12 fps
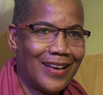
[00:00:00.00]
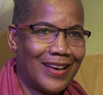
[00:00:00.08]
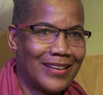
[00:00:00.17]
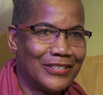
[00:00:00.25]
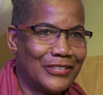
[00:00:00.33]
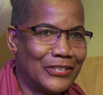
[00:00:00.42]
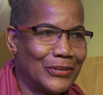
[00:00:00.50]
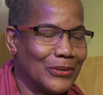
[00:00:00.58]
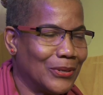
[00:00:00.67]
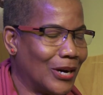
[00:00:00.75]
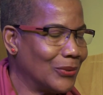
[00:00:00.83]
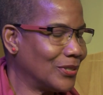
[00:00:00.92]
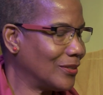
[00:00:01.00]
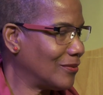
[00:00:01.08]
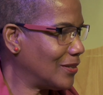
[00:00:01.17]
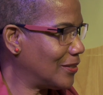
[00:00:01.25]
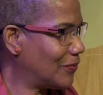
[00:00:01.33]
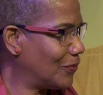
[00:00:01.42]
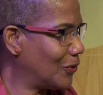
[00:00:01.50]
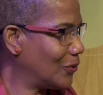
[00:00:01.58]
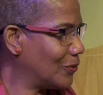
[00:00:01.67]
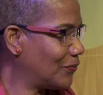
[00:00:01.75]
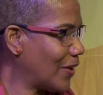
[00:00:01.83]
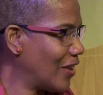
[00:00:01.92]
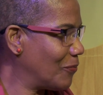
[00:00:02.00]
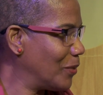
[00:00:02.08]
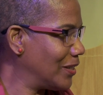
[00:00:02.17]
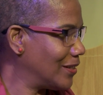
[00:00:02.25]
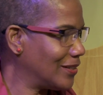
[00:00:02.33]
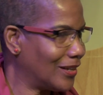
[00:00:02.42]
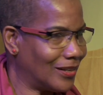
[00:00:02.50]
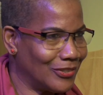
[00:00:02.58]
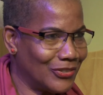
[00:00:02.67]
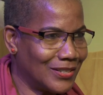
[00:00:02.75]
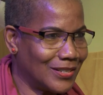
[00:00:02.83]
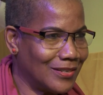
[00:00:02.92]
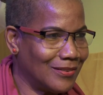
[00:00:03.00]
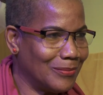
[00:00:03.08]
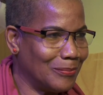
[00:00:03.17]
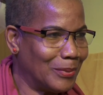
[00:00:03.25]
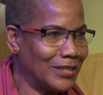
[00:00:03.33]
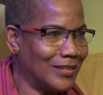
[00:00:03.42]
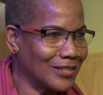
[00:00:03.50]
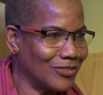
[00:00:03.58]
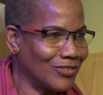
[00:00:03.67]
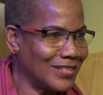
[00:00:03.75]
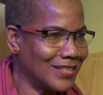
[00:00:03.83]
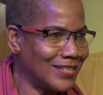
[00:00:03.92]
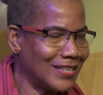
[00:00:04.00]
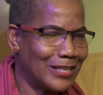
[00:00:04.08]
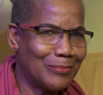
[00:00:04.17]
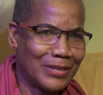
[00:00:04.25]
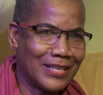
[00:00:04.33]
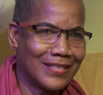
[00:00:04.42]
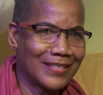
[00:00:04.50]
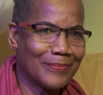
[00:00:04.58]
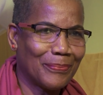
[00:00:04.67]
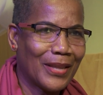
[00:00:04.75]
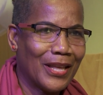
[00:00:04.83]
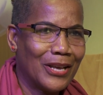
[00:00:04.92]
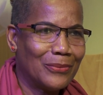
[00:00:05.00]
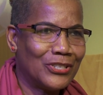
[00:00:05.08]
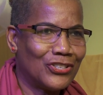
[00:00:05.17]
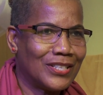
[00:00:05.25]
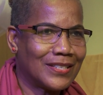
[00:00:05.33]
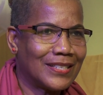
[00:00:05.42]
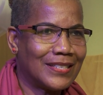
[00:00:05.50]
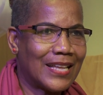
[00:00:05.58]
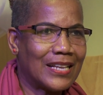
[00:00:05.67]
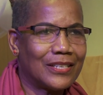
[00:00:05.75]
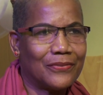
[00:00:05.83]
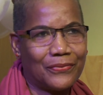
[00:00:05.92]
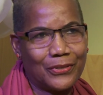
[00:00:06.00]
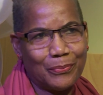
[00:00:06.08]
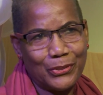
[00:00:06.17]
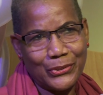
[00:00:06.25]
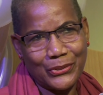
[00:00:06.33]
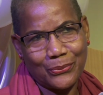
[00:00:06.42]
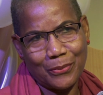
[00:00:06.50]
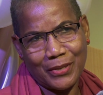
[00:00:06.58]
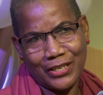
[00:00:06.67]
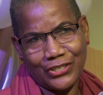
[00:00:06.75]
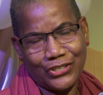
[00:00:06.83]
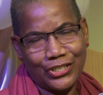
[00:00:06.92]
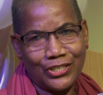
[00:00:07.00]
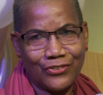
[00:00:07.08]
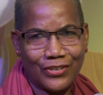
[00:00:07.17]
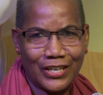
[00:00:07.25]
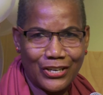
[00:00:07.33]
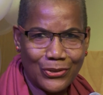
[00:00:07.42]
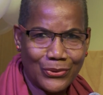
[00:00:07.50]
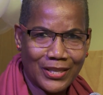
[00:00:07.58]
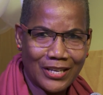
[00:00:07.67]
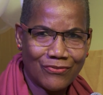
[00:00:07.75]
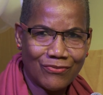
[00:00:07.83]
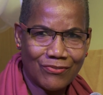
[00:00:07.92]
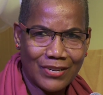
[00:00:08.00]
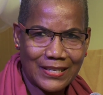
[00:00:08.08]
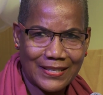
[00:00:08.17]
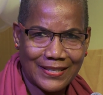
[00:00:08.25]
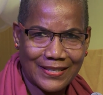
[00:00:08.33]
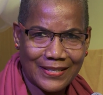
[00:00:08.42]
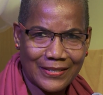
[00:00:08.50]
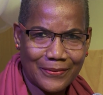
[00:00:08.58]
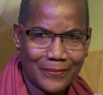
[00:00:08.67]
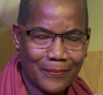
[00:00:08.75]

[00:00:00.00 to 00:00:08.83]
had to go out and raise $4-5 million and build Dr. Roz's Healing Place, which is a center for abused women and children and youth at risk.